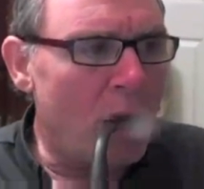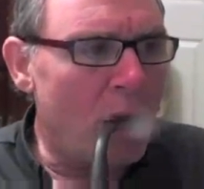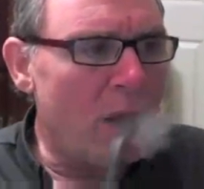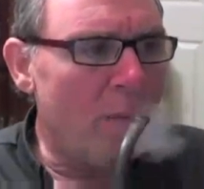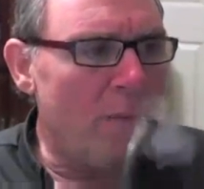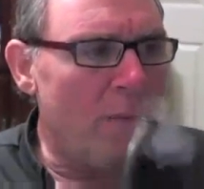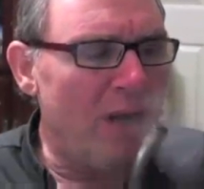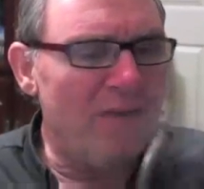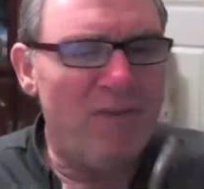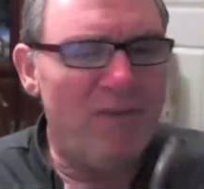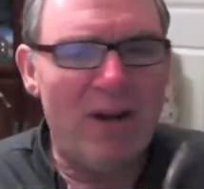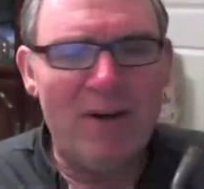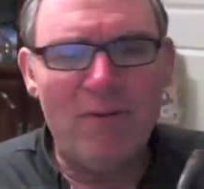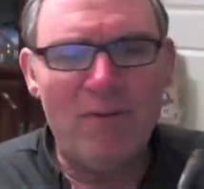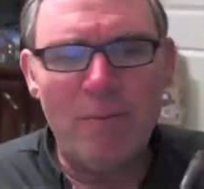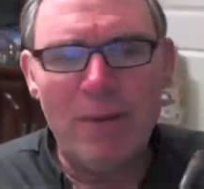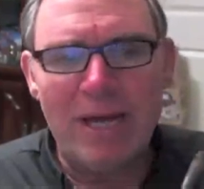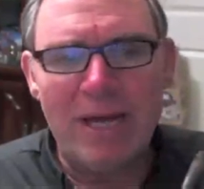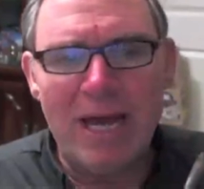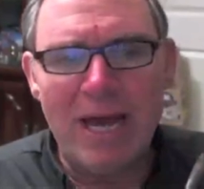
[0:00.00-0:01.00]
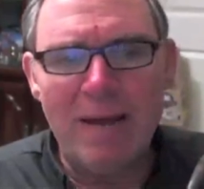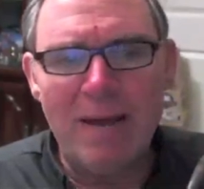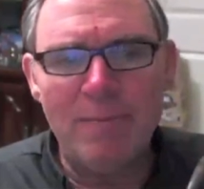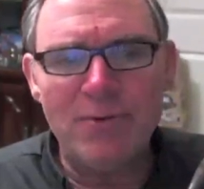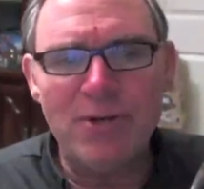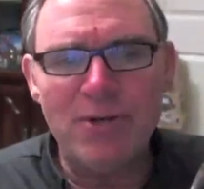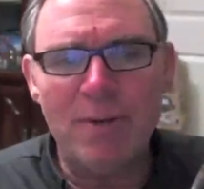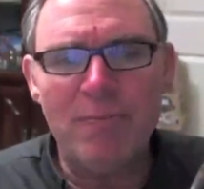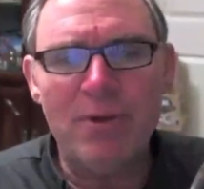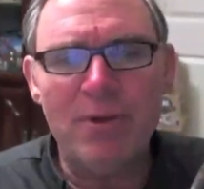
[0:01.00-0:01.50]
But if it ever became
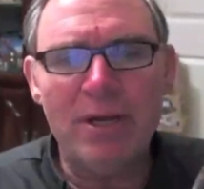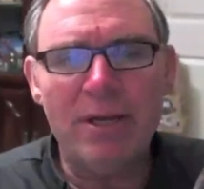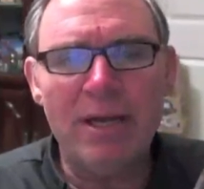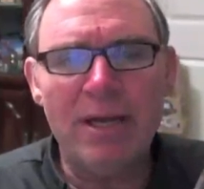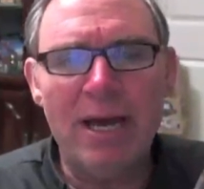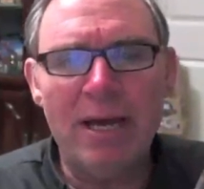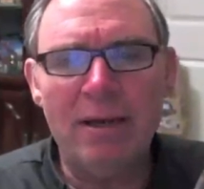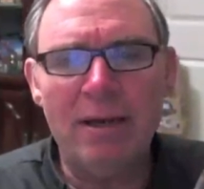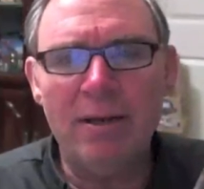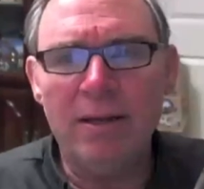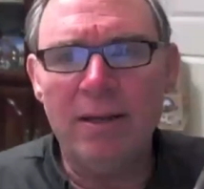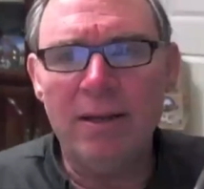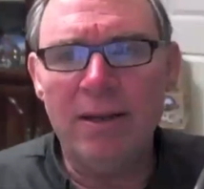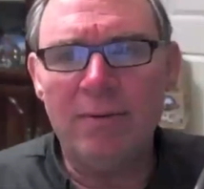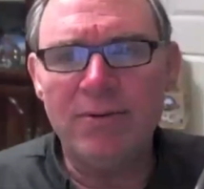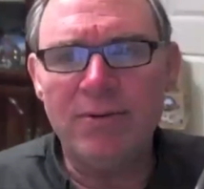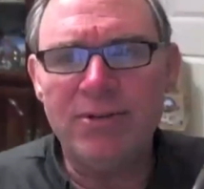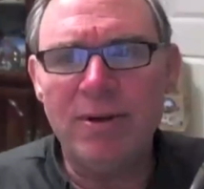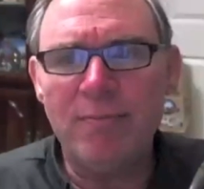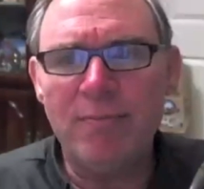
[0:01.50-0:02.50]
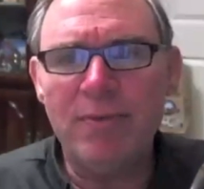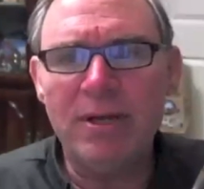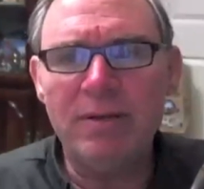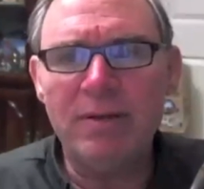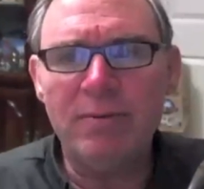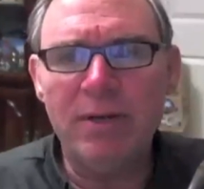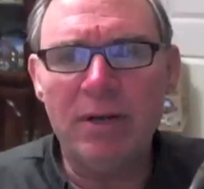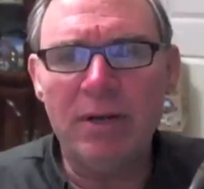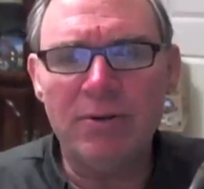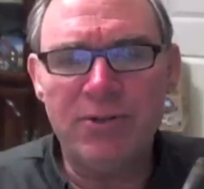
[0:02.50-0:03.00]
something that there was
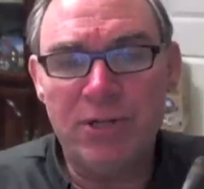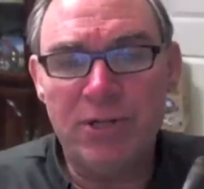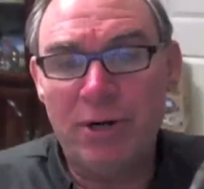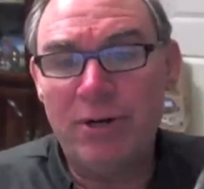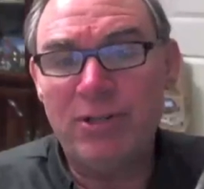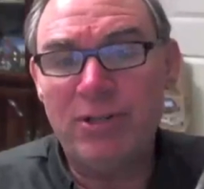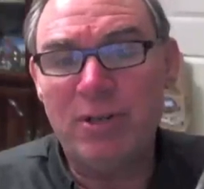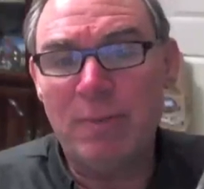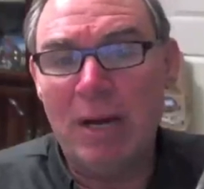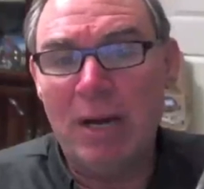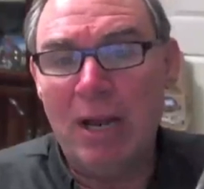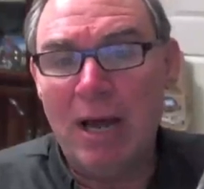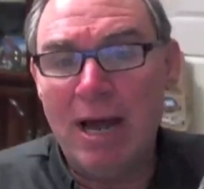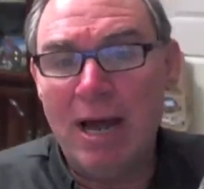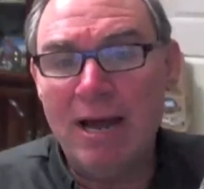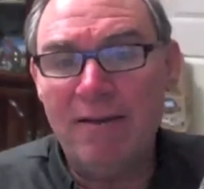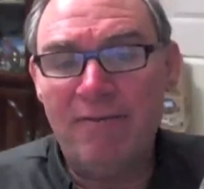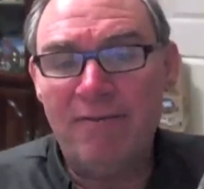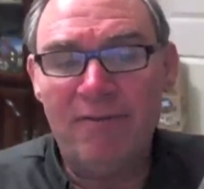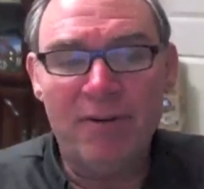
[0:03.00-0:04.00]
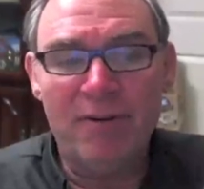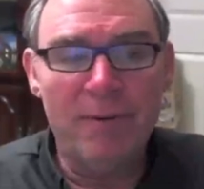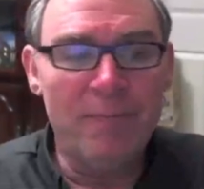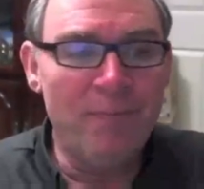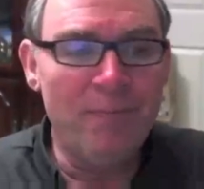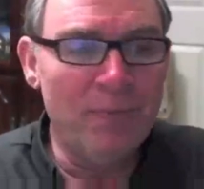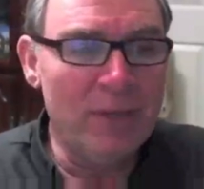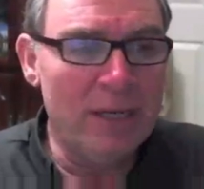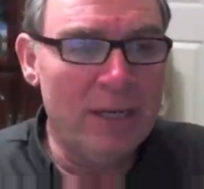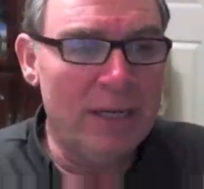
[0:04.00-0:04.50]
something, you know, serious in my life
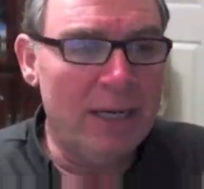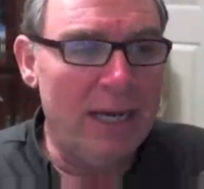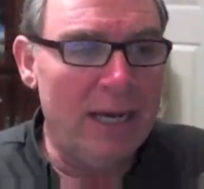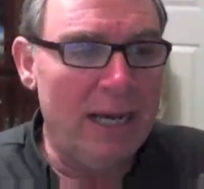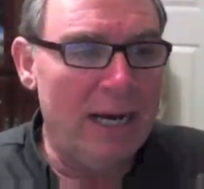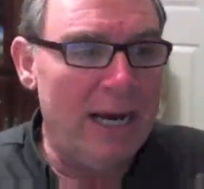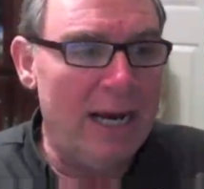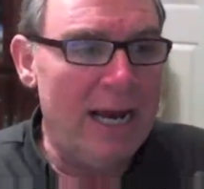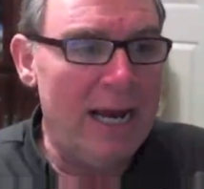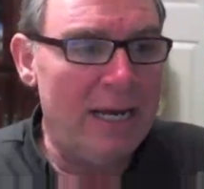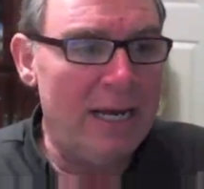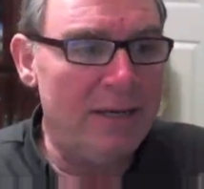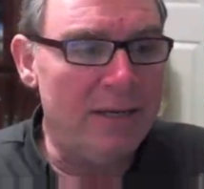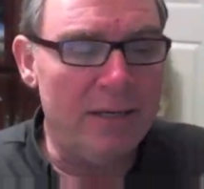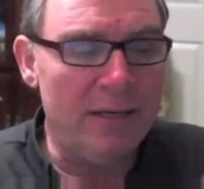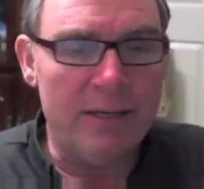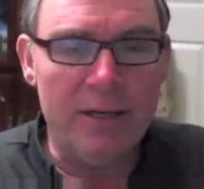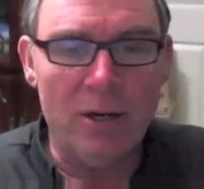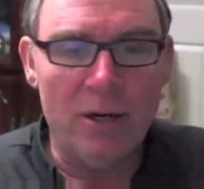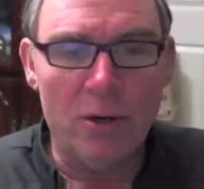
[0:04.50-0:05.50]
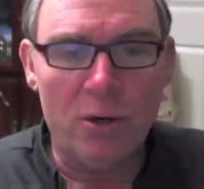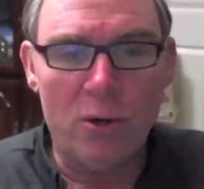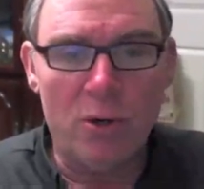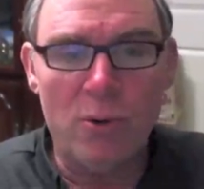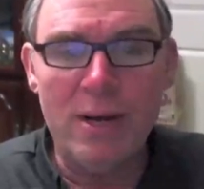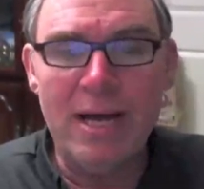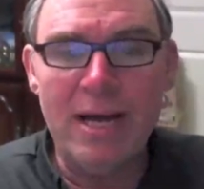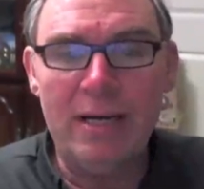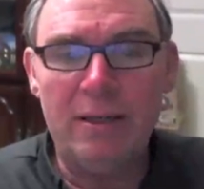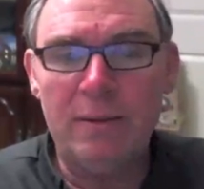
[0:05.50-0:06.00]
and I had to, you know,
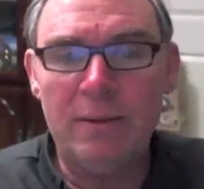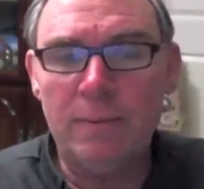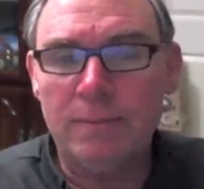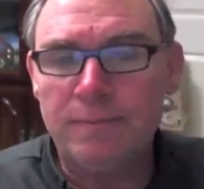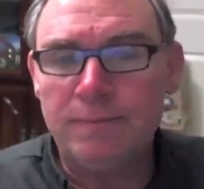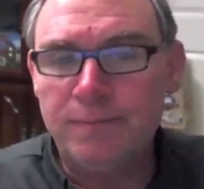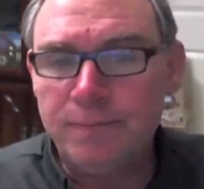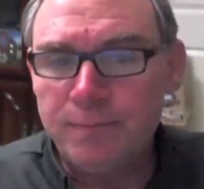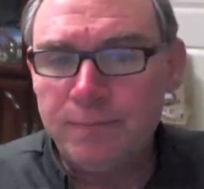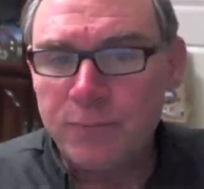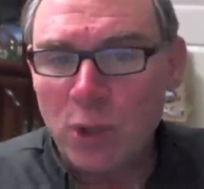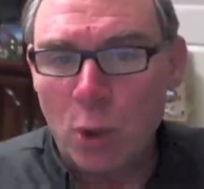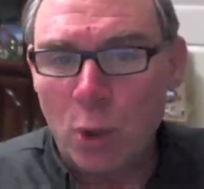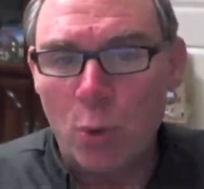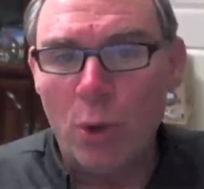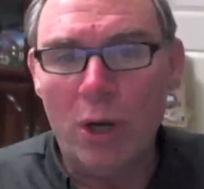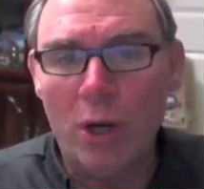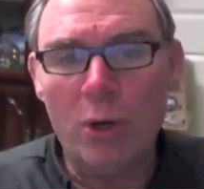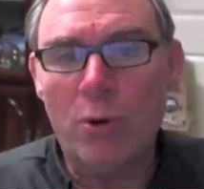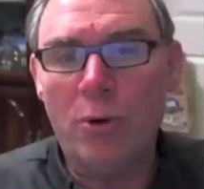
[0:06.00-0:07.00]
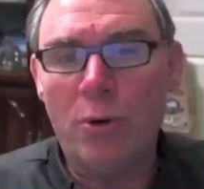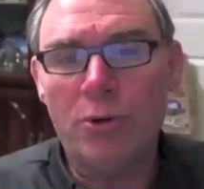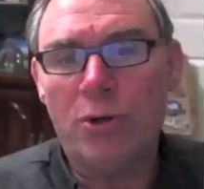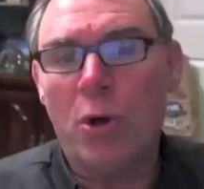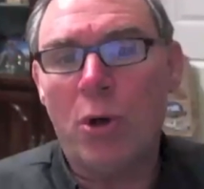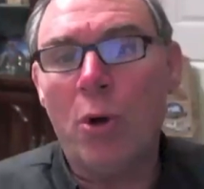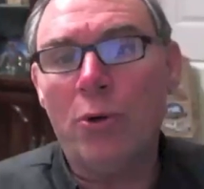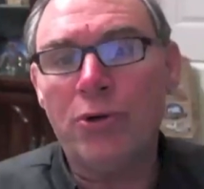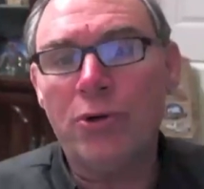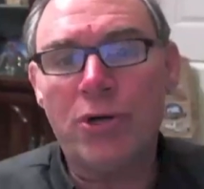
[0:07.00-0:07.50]
quit, quote unquote,
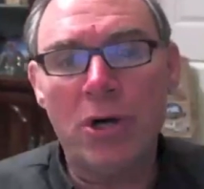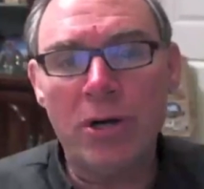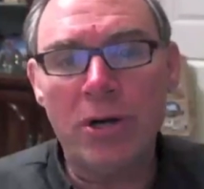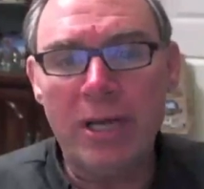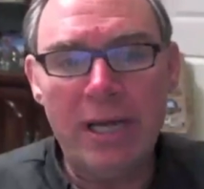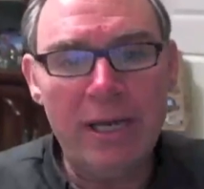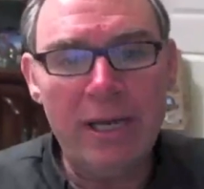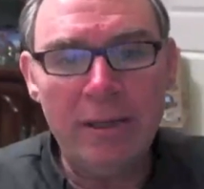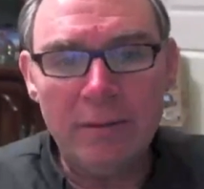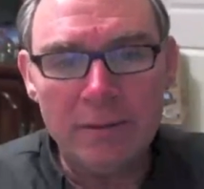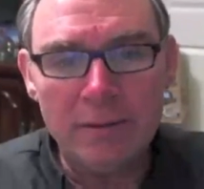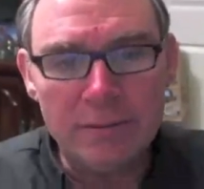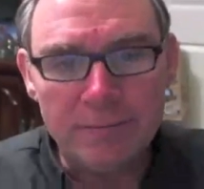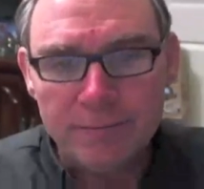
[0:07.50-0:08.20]
cold turkey.